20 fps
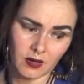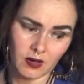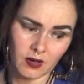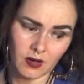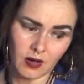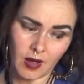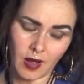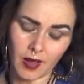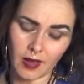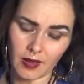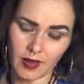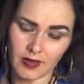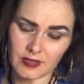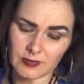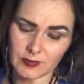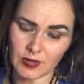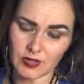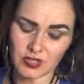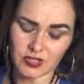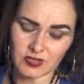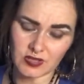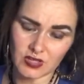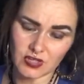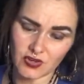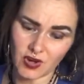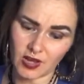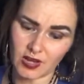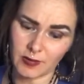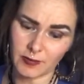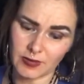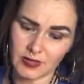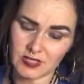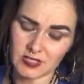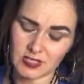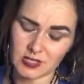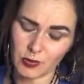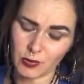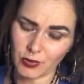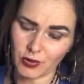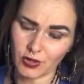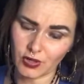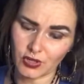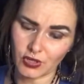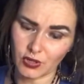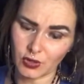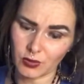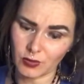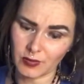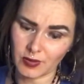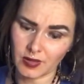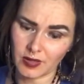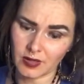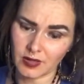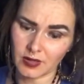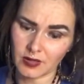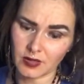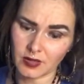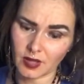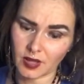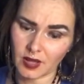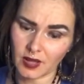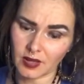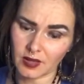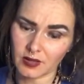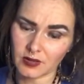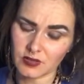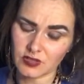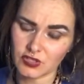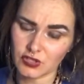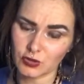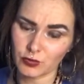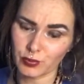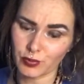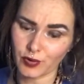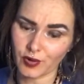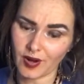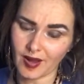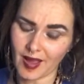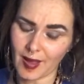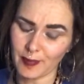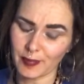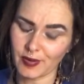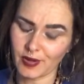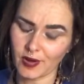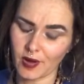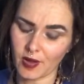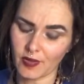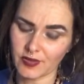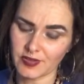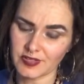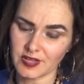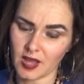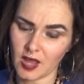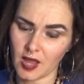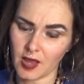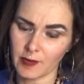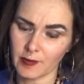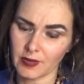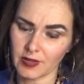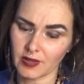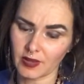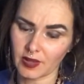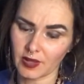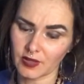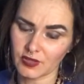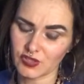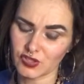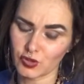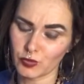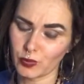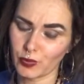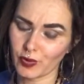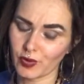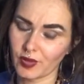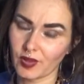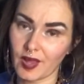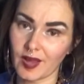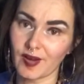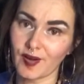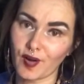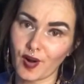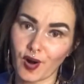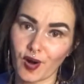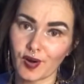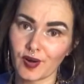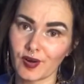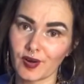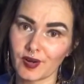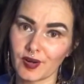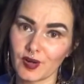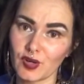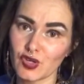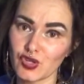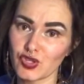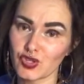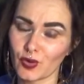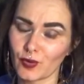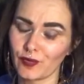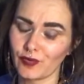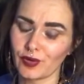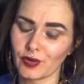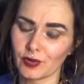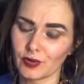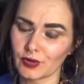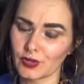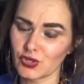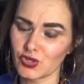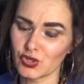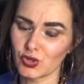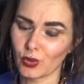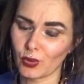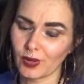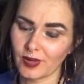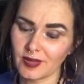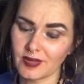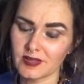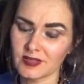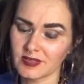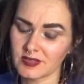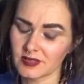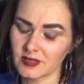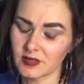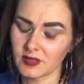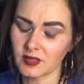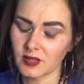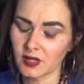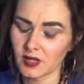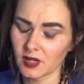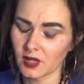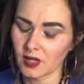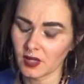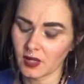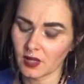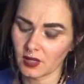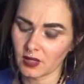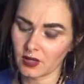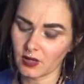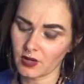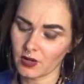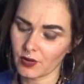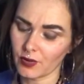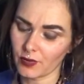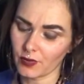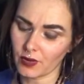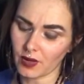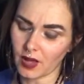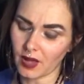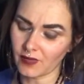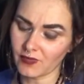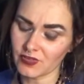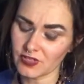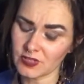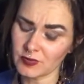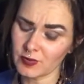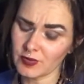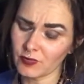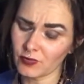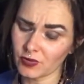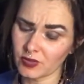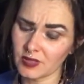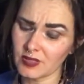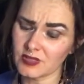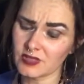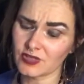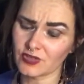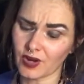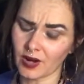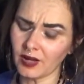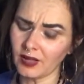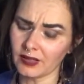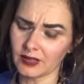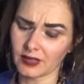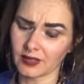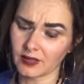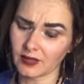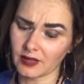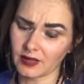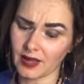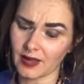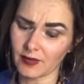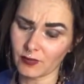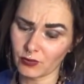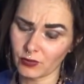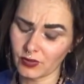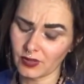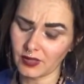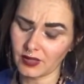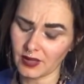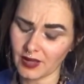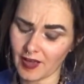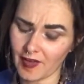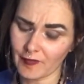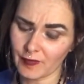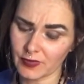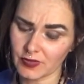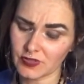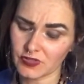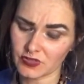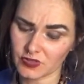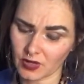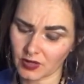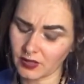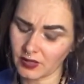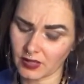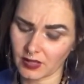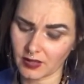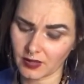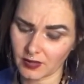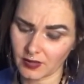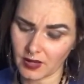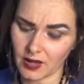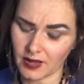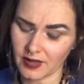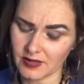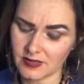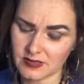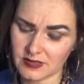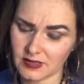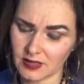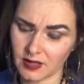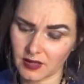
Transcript: as much as I try to be superhuman and like super happy all the time and like super lighthearted and jovial and joyous, and I've just been really struggling. Like I really have been struggling, guys.